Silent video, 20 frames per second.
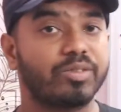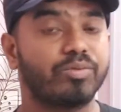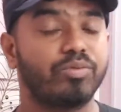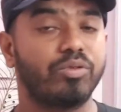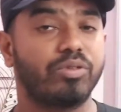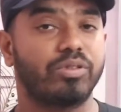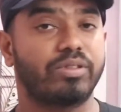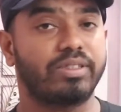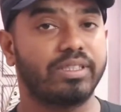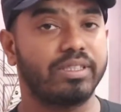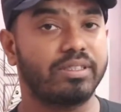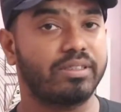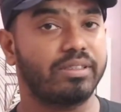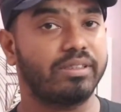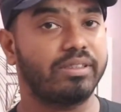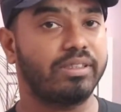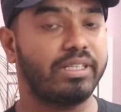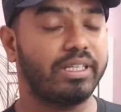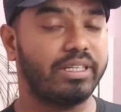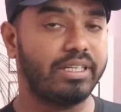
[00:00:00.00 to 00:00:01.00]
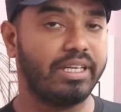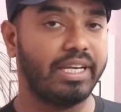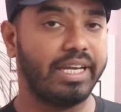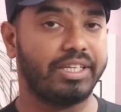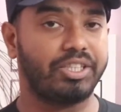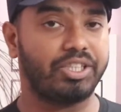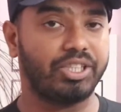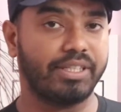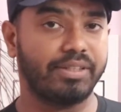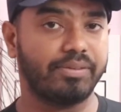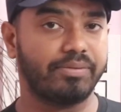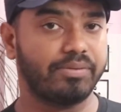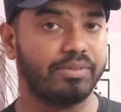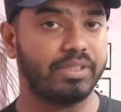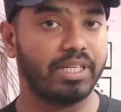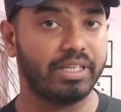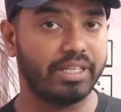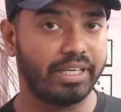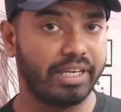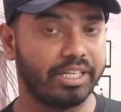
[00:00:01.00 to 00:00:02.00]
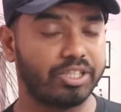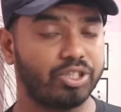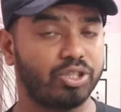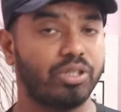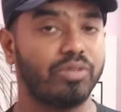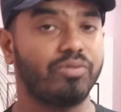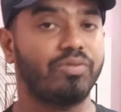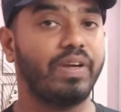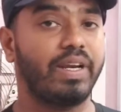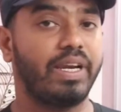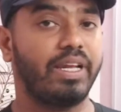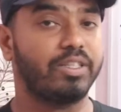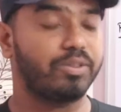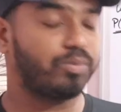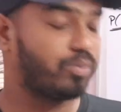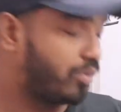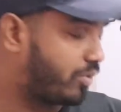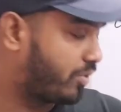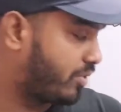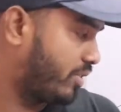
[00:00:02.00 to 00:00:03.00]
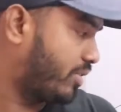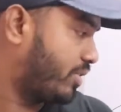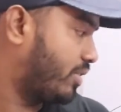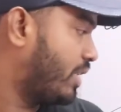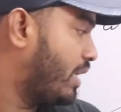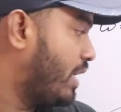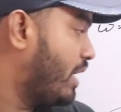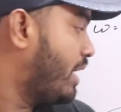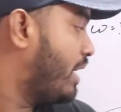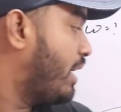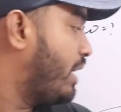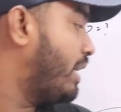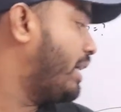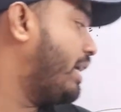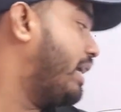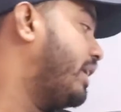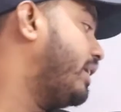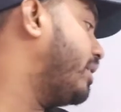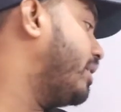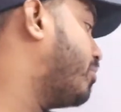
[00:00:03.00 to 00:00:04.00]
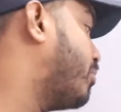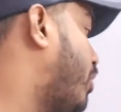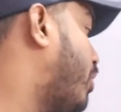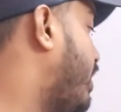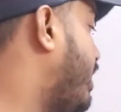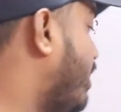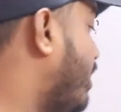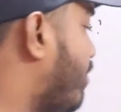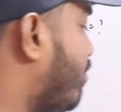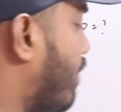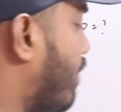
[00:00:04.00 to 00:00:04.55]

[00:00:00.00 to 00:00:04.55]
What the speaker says: forces, the direction of various forces. Here a body of